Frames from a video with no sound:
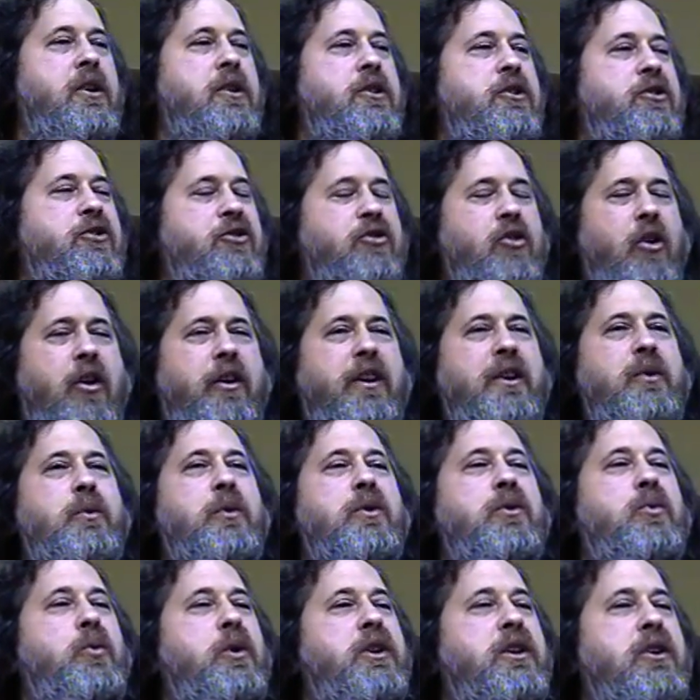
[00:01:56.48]
Starting
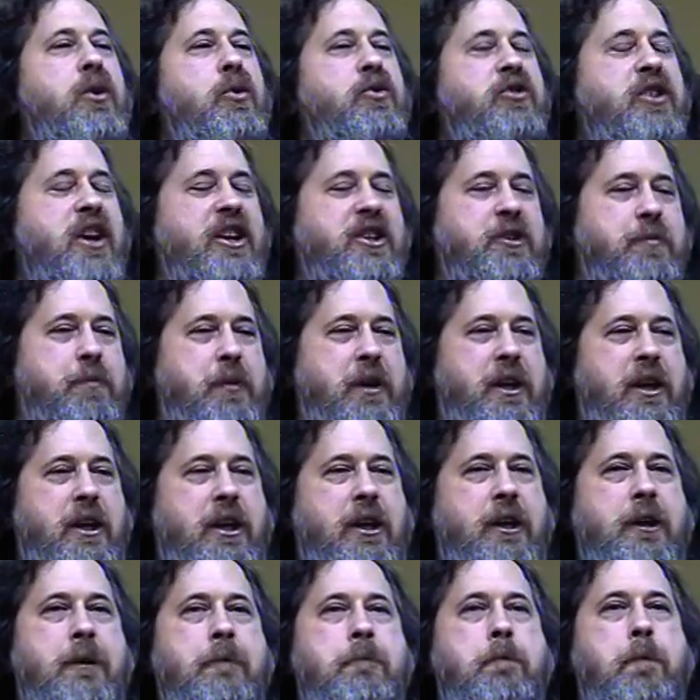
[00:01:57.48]
with Windows
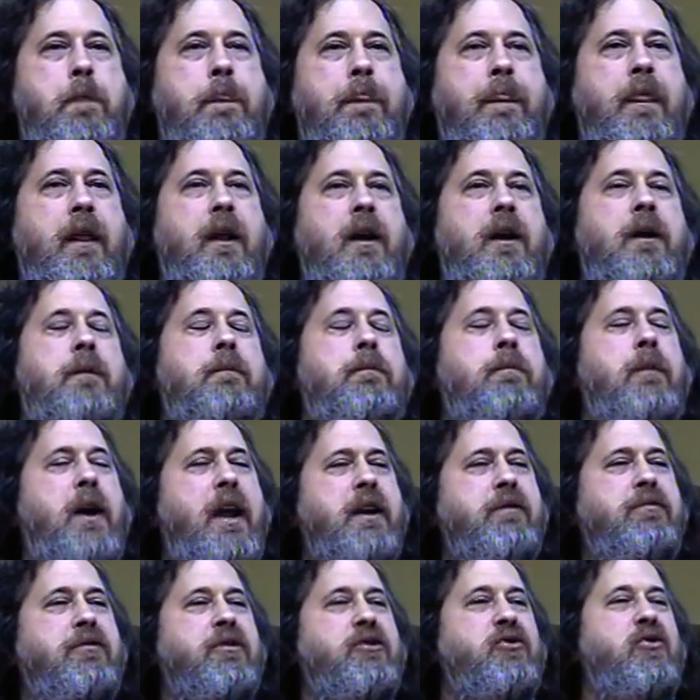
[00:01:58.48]
XP,
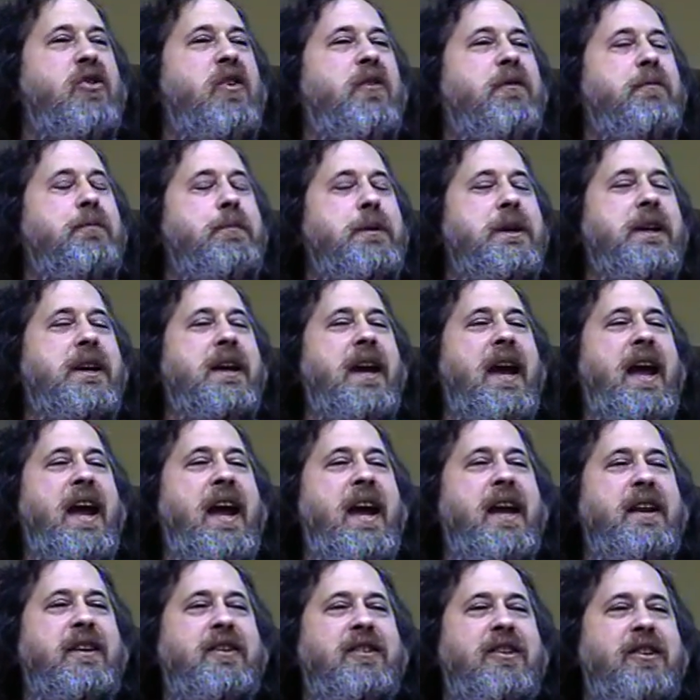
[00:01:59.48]
Microsoft
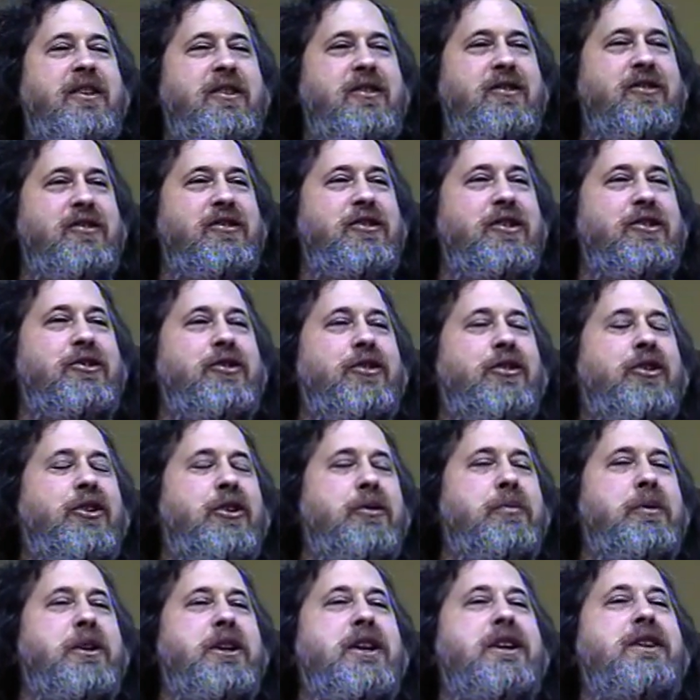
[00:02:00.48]
began
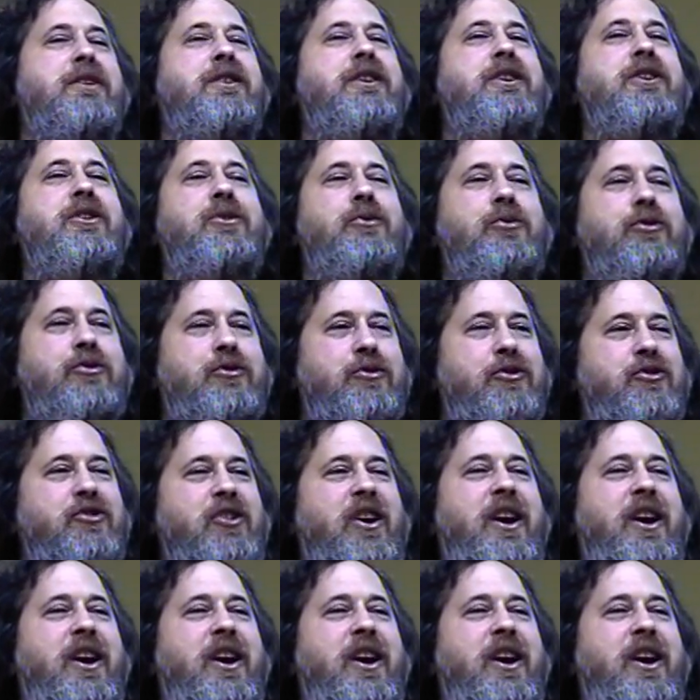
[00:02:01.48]
determining the user's